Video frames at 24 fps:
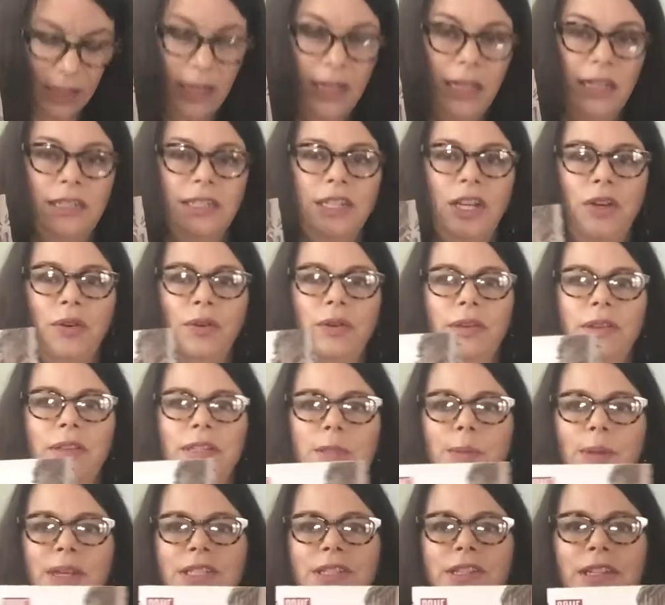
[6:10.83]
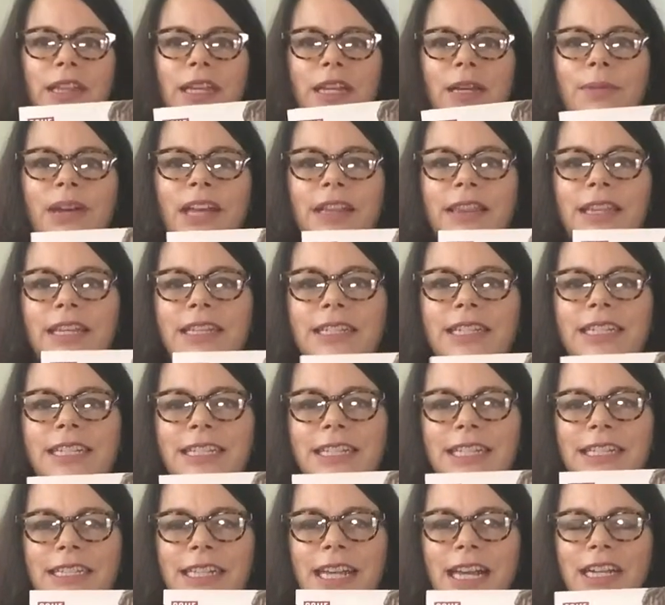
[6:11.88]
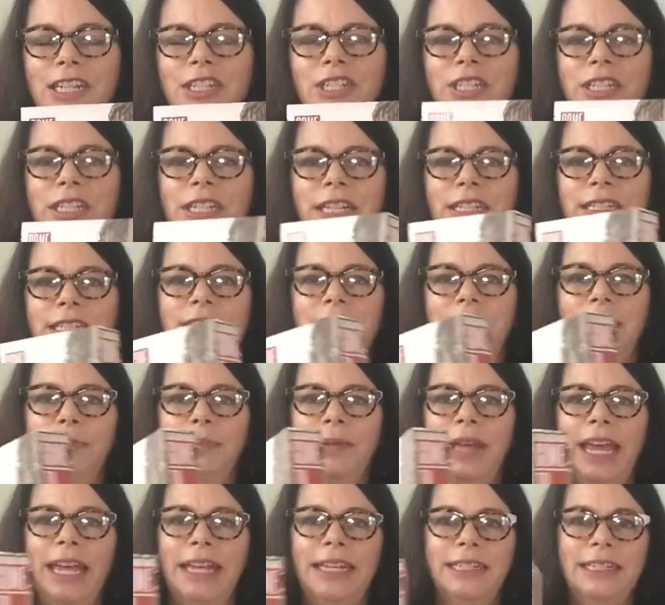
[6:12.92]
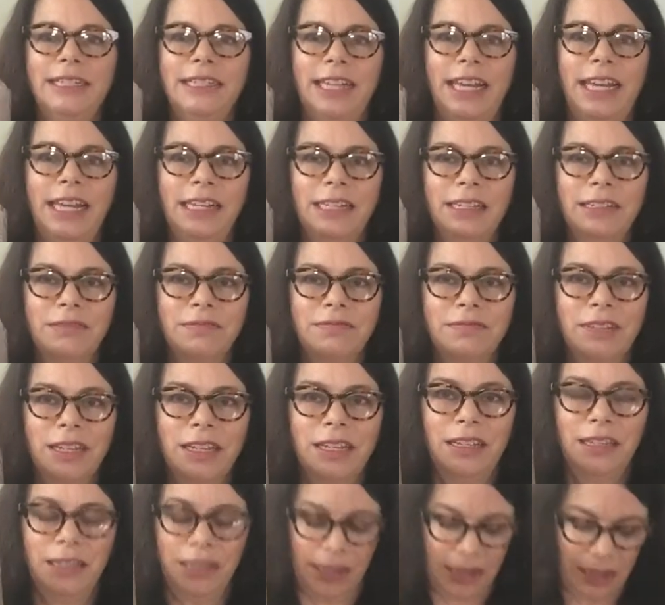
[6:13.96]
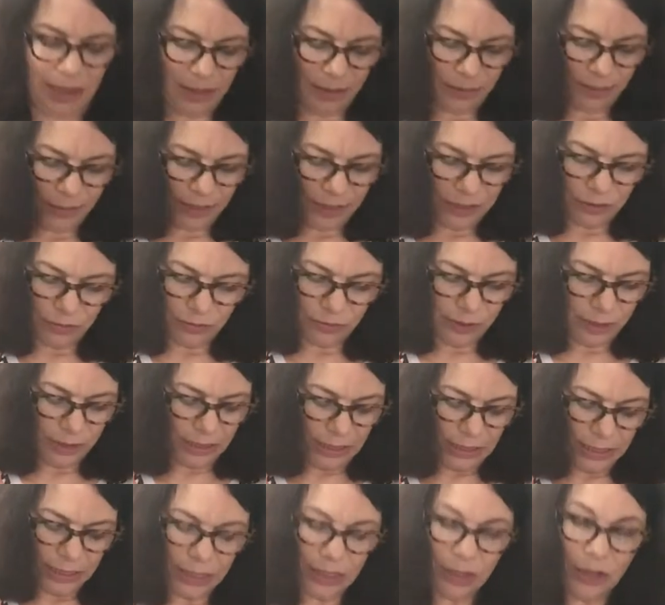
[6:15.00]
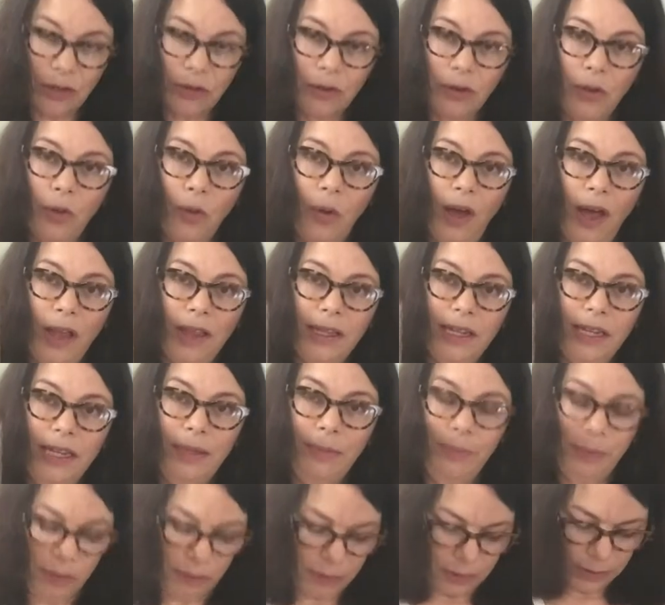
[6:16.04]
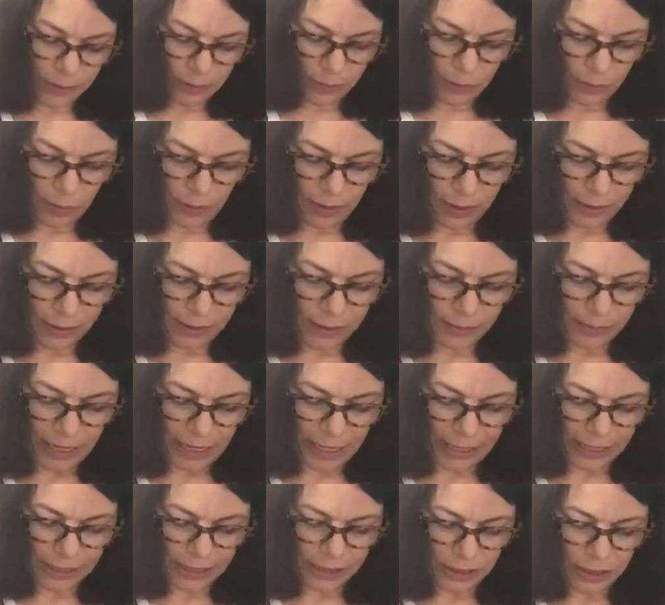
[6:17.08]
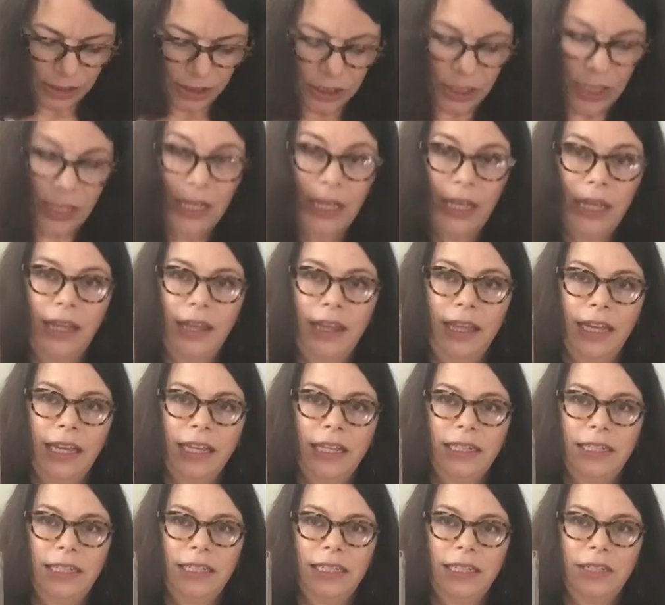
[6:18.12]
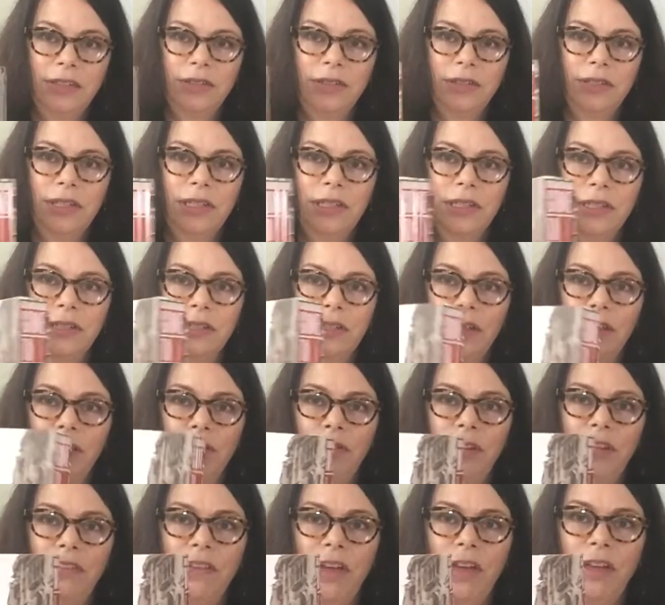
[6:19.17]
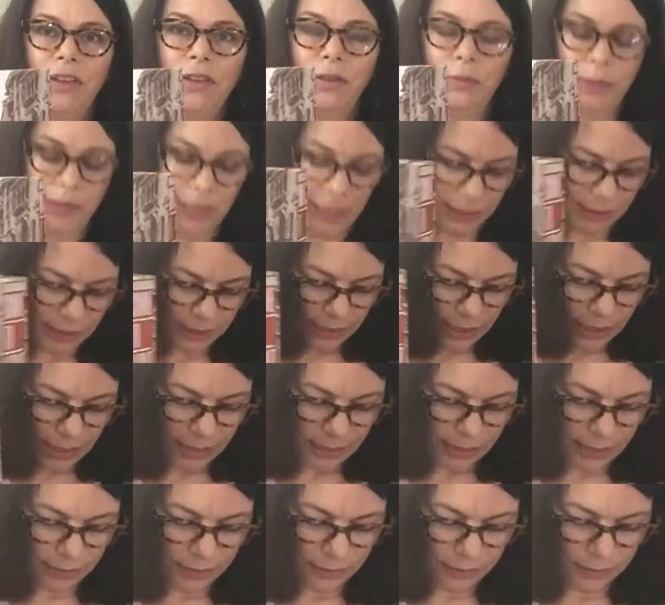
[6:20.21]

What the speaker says: So the special thing about this is it's actually a slipcase set. It's a really quality, museum quality package that conceals 3 volumes inside.